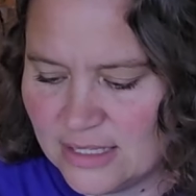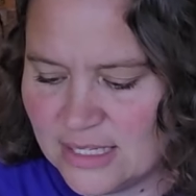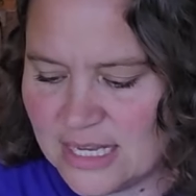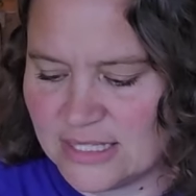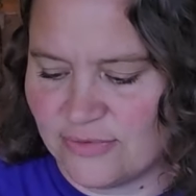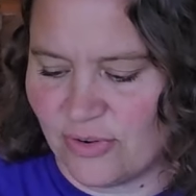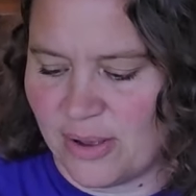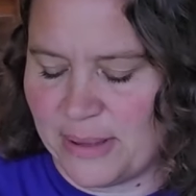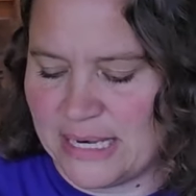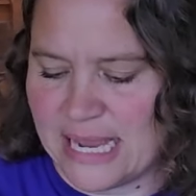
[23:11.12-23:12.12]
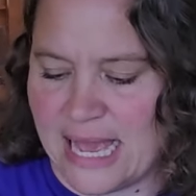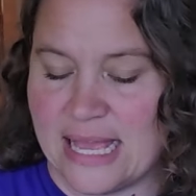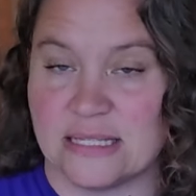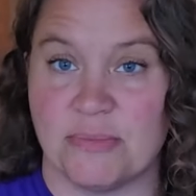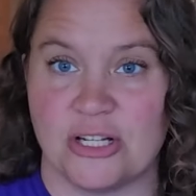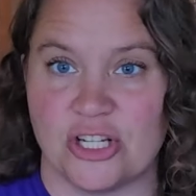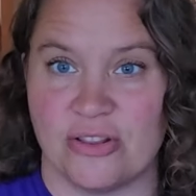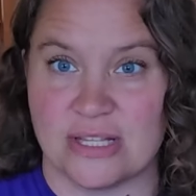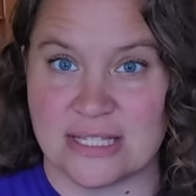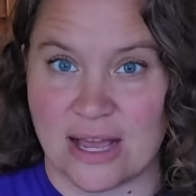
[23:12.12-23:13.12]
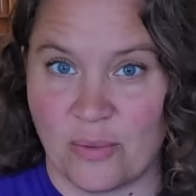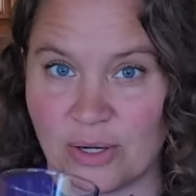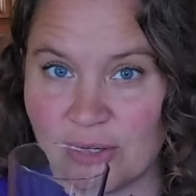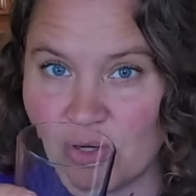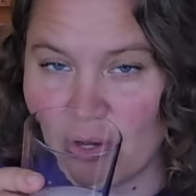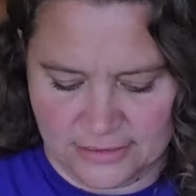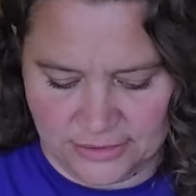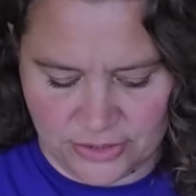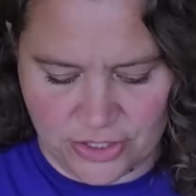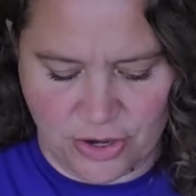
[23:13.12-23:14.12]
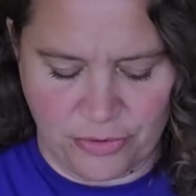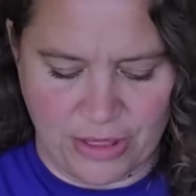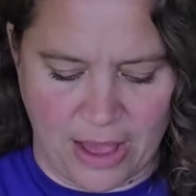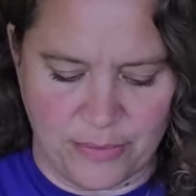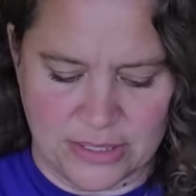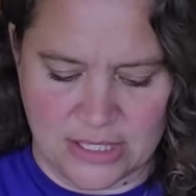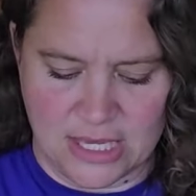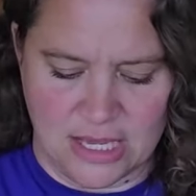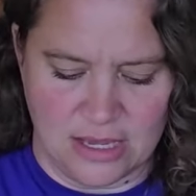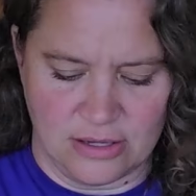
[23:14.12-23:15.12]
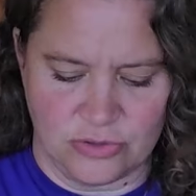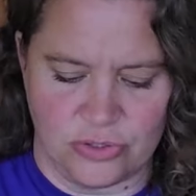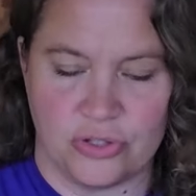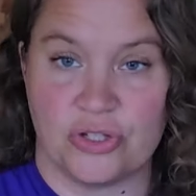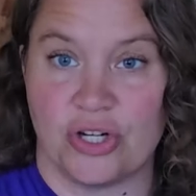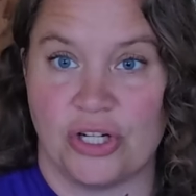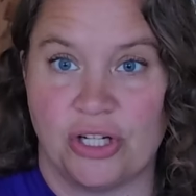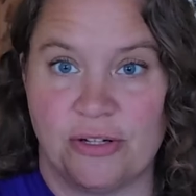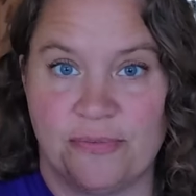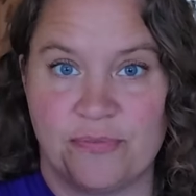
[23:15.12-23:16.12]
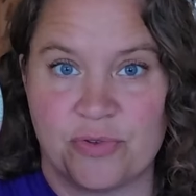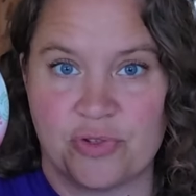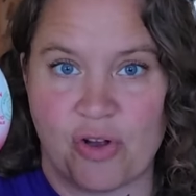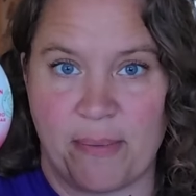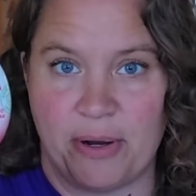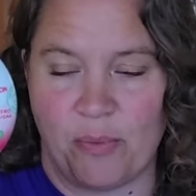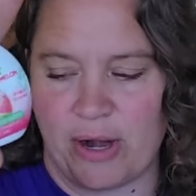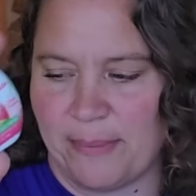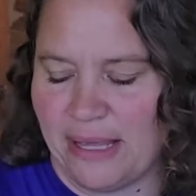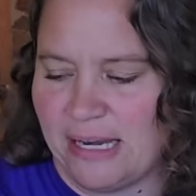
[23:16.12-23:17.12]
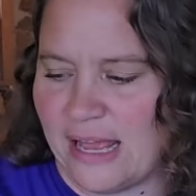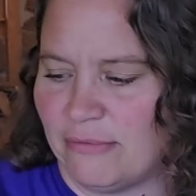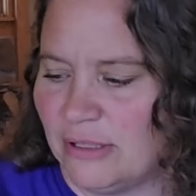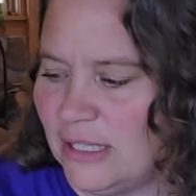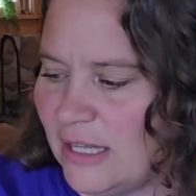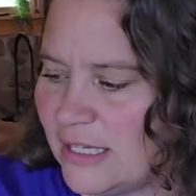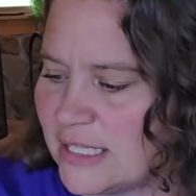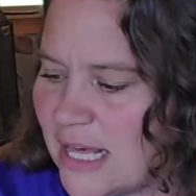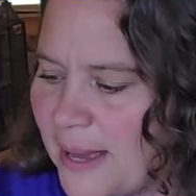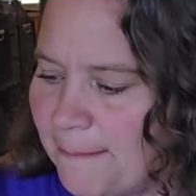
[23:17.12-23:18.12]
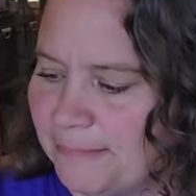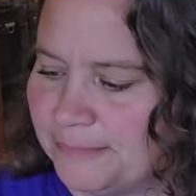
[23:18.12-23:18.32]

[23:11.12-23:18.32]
ness from and not as much of the sour. So that was the Stur strawberry watermelon. I really liked that.